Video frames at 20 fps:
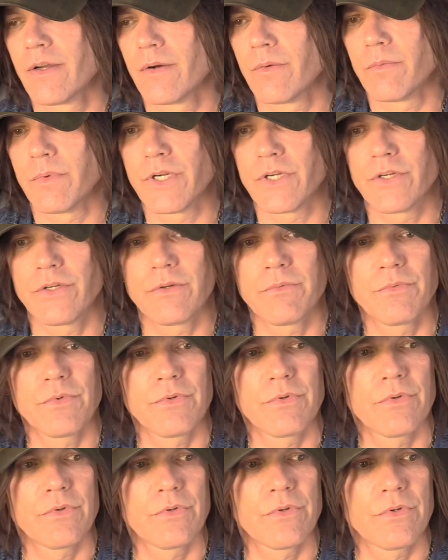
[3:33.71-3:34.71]
We
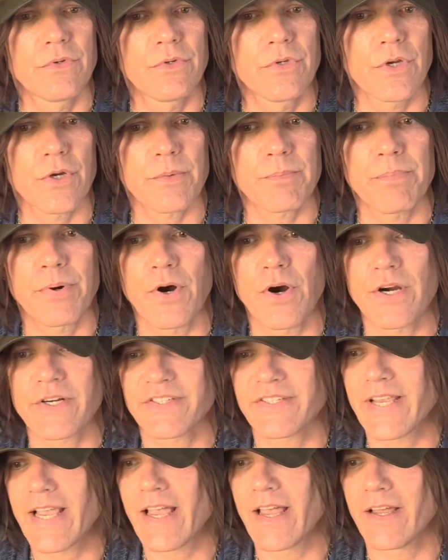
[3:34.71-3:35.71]
took
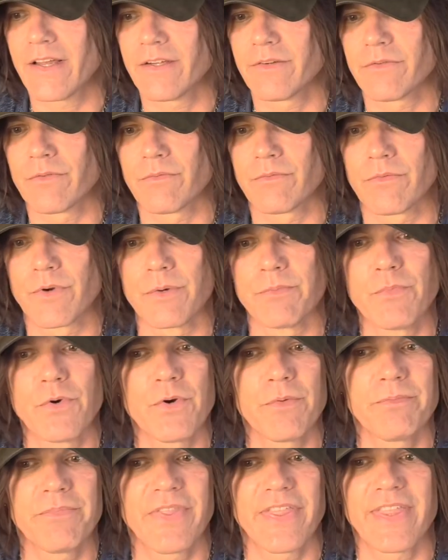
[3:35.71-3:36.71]
parts out,
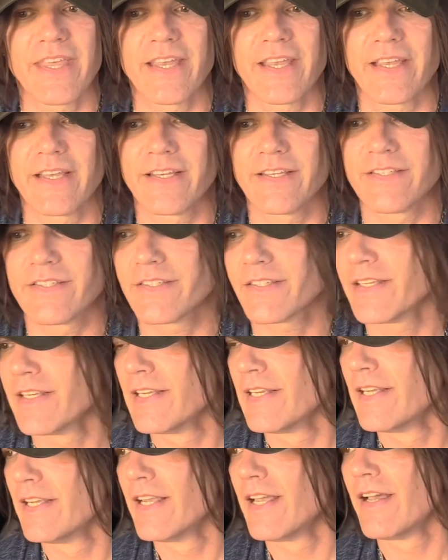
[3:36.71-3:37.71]
removed things,
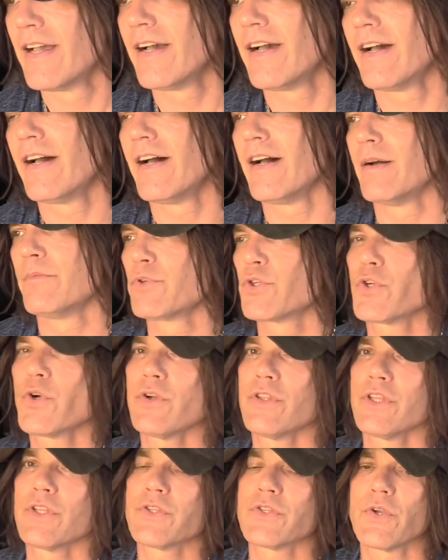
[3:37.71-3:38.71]

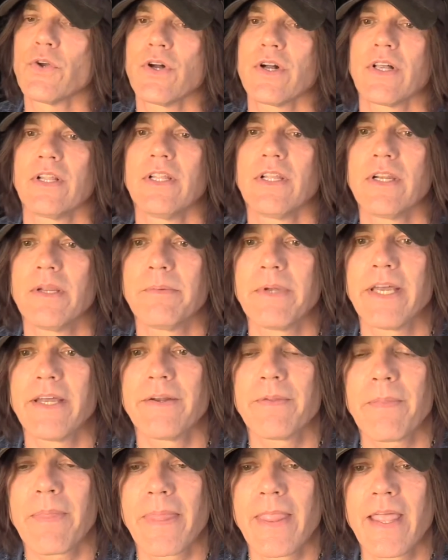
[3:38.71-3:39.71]
shortened the song a little
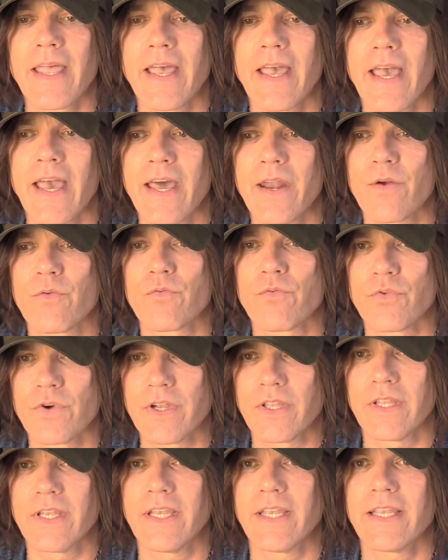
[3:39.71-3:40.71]
bit, and it
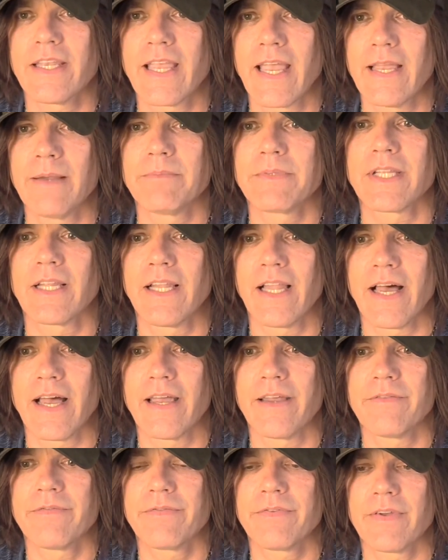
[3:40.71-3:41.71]
really came to
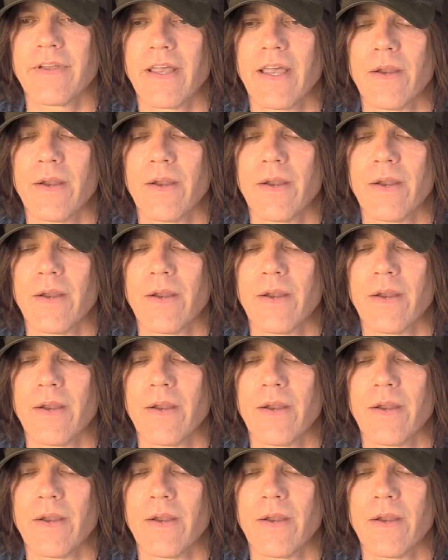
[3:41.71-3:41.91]
life.